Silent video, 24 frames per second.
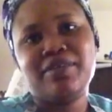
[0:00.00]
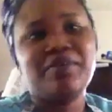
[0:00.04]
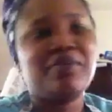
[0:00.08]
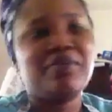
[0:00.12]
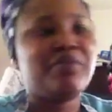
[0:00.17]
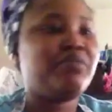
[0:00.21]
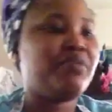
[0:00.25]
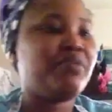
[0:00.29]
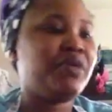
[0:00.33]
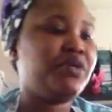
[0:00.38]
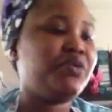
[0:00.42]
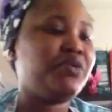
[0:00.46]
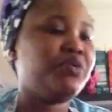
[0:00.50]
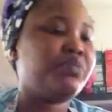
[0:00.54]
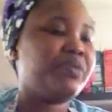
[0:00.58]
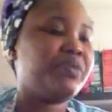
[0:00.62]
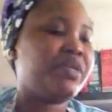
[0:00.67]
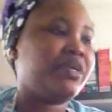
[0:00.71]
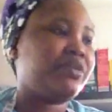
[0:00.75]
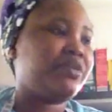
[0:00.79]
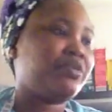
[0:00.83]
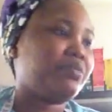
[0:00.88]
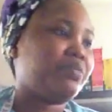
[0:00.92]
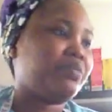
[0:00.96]
when you open
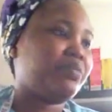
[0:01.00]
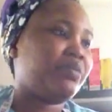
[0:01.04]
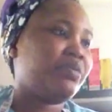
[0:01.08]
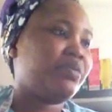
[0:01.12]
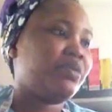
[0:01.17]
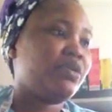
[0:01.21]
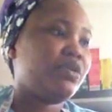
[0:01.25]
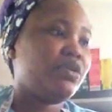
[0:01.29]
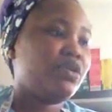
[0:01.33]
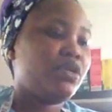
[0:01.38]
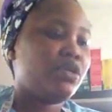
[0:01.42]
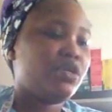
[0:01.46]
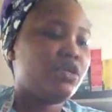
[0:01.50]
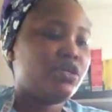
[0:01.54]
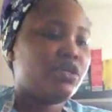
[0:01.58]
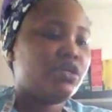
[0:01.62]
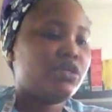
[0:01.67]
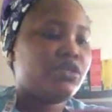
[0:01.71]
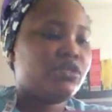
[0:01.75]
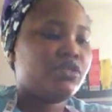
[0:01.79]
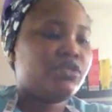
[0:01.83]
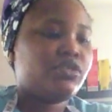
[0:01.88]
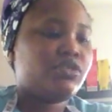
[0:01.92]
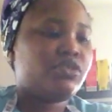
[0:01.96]
it up.
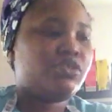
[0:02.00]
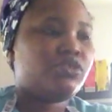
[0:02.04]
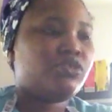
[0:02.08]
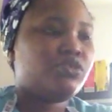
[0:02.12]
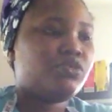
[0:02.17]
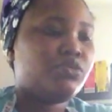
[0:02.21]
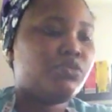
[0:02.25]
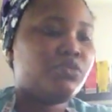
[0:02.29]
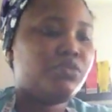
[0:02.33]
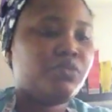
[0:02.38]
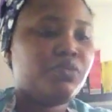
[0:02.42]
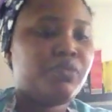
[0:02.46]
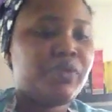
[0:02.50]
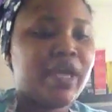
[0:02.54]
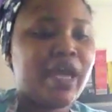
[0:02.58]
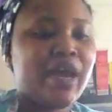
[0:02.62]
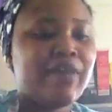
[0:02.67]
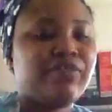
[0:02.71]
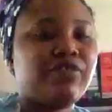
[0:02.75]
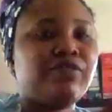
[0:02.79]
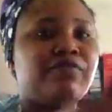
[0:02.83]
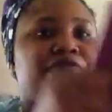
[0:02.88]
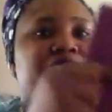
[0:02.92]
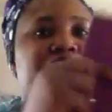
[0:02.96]
So we
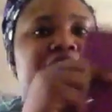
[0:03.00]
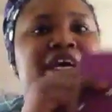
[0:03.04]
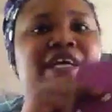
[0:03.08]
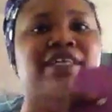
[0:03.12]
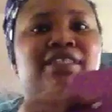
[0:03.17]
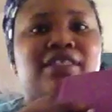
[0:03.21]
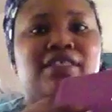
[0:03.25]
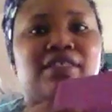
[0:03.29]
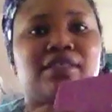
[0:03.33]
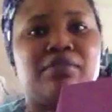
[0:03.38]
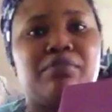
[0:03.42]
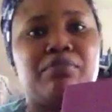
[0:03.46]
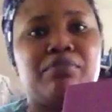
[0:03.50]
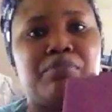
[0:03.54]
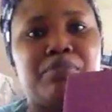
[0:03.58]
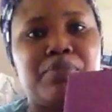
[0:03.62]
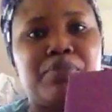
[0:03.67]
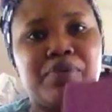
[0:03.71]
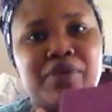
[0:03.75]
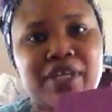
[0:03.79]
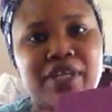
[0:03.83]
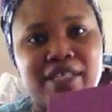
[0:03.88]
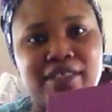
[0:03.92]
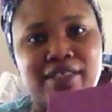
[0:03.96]
have to first
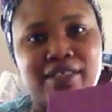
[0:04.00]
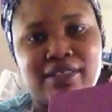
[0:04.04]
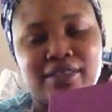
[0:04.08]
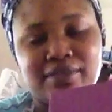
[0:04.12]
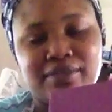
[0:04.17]
put it,